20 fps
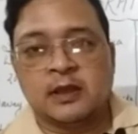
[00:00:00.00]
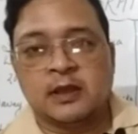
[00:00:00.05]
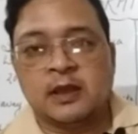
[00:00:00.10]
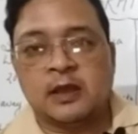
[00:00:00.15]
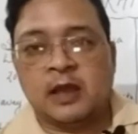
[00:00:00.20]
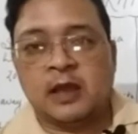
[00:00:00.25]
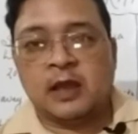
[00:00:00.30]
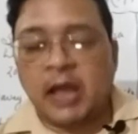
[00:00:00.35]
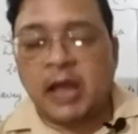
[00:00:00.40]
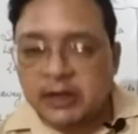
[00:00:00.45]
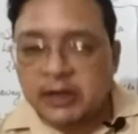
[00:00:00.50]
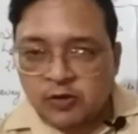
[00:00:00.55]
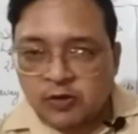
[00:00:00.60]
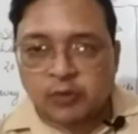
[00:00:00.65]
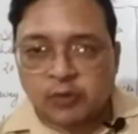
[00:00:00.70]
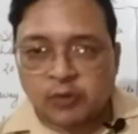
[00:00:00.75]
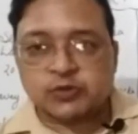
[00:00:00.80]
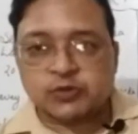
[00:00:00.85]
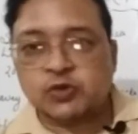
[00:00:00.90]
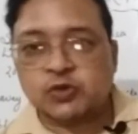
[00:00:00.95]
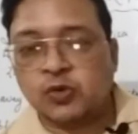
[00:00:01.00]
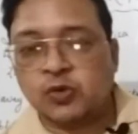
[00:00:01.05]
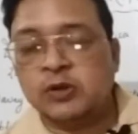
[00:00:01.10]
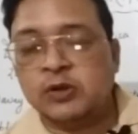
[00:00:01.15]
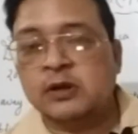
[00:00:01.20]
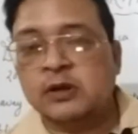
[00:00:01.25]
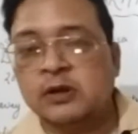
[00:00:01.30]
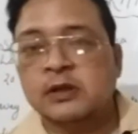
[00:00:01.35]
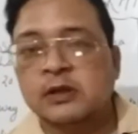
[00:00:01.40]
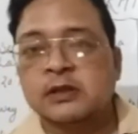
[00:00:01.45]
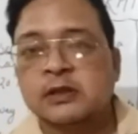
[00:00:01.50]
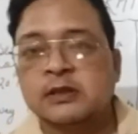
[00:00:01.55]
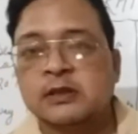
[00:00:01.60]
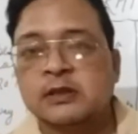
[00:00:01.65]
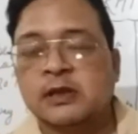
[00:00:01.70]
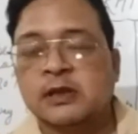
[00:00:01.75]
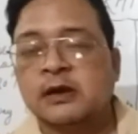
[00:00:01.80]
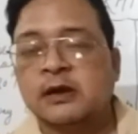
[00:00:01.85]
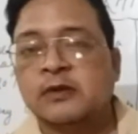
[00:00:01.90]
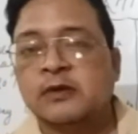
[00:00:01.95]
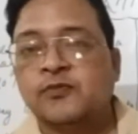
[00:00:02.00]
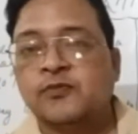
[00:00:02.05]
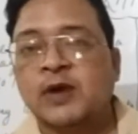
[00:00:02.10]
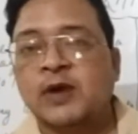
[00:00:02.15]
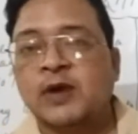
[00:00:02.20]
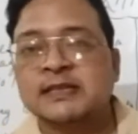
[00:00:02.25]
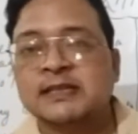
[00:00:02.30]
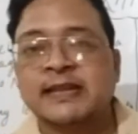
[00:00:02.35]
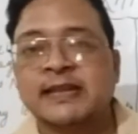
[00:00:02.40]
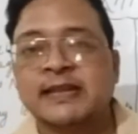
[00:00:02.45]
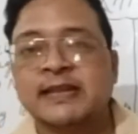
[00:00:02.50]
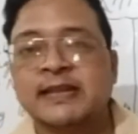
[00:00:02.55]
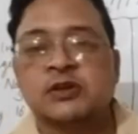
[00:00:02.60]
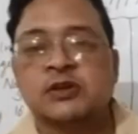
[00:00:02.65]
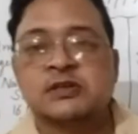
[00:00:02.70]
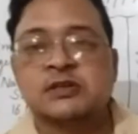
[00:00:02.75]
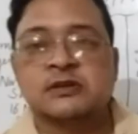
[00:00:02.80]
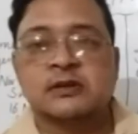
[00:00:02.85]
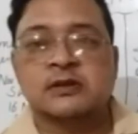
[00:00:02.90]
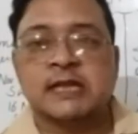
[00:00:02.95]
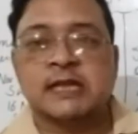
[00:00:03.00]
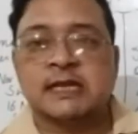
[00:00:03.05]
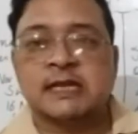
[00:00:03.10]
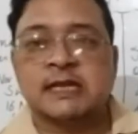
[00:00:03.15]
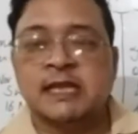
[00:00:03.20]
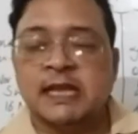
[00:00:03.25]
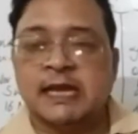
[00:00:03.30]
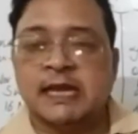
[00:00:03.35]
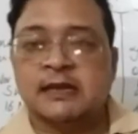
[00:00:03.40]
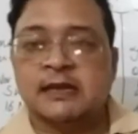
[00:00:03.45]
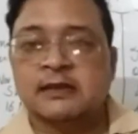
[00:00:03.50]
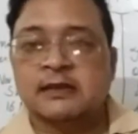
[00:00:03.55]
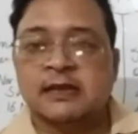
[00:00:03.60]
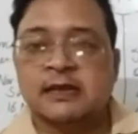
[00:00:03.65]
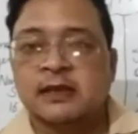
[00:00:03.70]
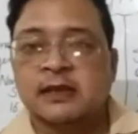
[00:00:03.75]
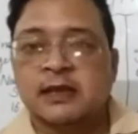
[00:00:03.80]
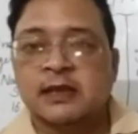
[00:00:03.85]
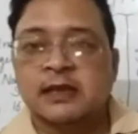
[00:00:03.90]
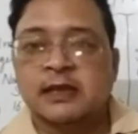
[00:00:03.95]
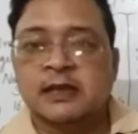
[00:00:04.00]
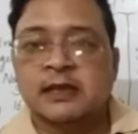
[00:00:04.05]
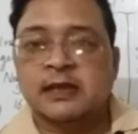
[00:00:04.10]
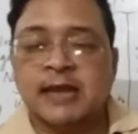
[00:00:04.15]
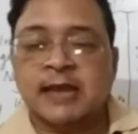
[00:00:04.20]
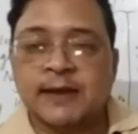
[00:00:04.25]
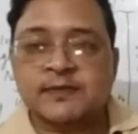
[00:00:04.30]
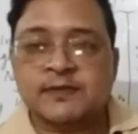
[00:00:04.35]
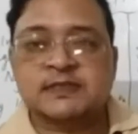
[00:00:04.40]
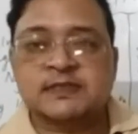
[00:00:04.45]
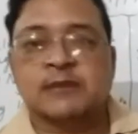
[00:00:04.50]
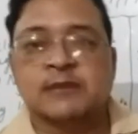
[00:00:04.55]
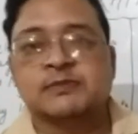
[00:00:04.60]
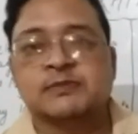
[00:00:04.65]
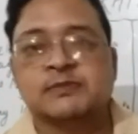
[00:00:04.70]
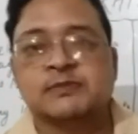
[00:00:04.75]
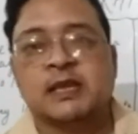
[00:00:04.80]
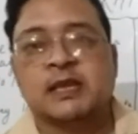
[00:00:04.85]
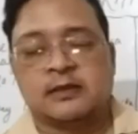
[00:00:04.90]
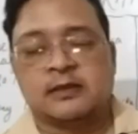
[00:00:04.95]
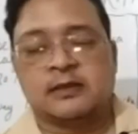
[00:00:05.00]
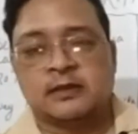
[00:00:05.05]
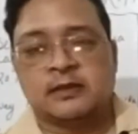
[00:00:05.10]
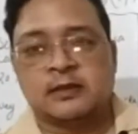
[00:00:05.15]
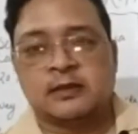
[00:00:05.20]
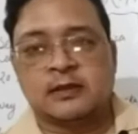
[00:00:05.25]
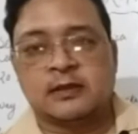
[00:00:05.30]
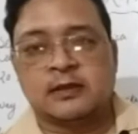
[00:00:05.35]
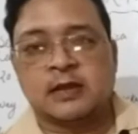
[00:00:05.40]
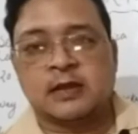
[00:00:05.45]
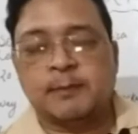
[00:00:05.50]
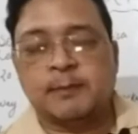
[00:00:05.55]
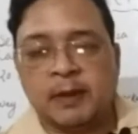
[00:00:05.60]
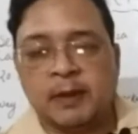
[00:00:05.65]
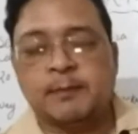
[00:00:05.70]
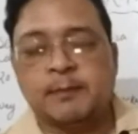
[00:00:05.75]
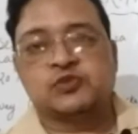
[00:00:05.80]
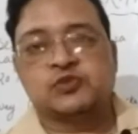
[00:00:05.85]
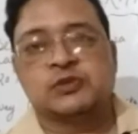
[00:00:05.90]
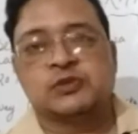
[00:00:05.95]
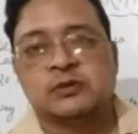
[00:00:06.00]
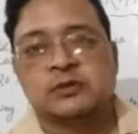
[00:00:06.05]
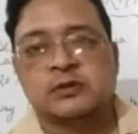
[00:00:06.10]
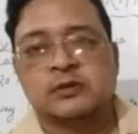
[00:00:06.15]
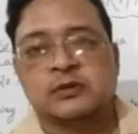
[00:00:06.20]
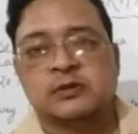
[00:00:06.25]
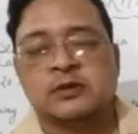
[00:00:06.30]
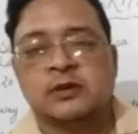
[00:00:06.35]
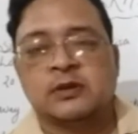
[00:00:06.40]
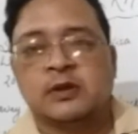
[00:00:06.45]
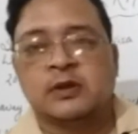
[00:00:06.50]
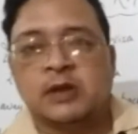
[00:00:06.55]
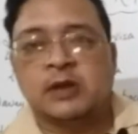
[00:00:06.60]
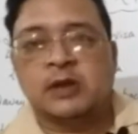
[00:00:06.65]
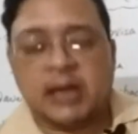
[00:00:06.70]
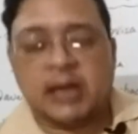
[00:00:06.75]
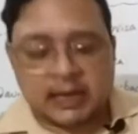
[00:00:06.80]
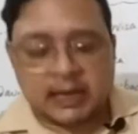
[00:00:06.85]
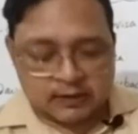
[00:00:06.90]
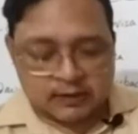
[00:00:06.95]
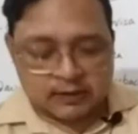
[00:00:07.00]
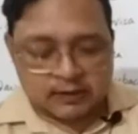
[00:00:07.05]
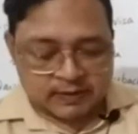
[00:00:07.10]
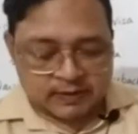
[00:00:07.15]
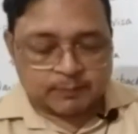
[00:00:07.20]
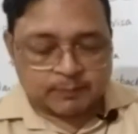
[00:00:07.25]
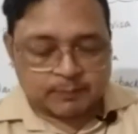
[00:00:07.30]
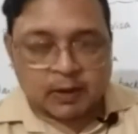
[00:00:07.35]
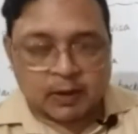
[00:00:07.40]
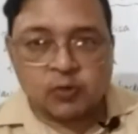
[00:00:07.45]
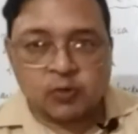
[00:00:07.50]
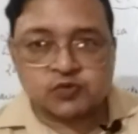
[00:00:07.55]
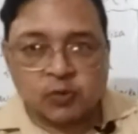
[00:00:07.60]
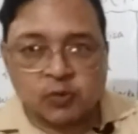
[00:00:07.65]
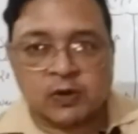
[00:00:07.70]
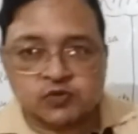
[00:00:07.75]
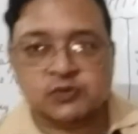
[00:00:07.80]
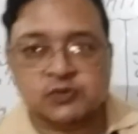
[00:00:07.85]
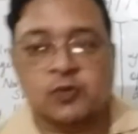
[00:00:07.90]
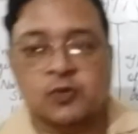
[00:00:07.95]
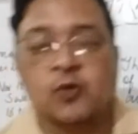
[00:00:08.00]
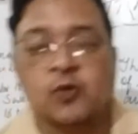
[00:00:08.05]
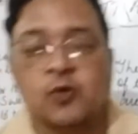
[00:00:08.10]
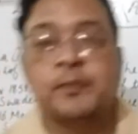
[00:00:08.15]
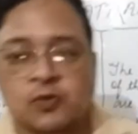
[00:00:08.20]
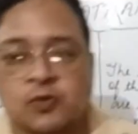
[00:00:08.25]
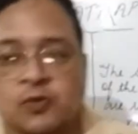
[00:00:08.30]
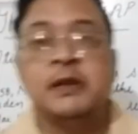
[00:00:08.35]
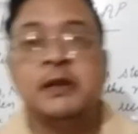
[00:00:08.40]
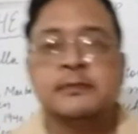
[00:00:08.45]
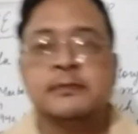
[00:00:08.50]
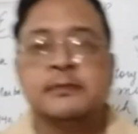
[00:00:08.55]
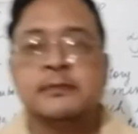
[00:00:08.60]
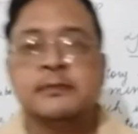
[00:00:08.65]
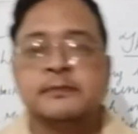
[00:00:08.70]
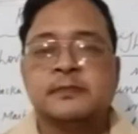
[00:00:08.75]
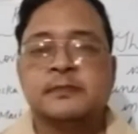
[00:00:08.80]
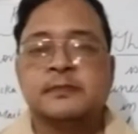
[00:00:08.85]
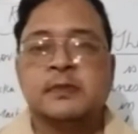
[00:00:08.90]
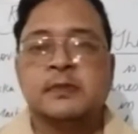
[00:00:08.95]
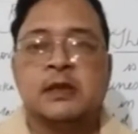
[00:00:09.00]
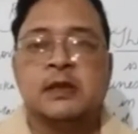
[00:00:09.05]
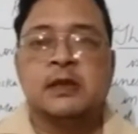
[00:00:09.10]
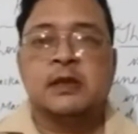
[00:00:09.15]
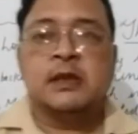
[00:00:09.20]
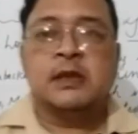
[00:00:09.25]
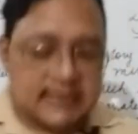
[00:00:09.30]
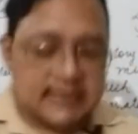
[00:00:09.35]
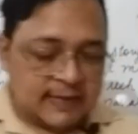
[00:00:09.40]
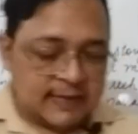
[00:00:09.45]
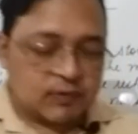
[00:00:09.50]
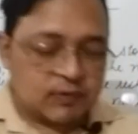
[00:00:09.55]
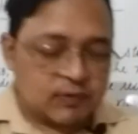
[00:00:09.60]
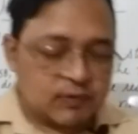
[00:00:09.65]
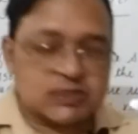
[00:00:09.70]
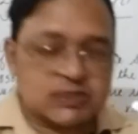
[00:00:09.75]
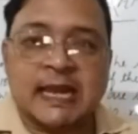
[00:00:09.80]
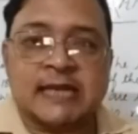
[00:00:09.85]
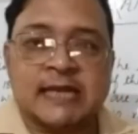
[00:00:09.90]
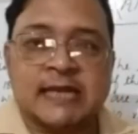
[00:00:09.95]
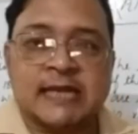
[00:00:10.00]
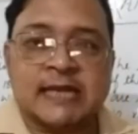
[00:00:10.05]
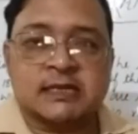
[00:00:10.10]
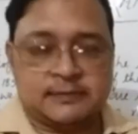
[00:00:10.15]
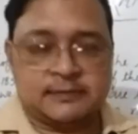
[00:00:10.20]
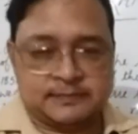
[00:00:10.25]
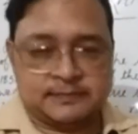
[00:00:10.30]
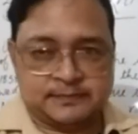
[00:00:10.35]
And he also told the father and the daughter that he had left something, a pouch, and when the pouch was opened, there was a letter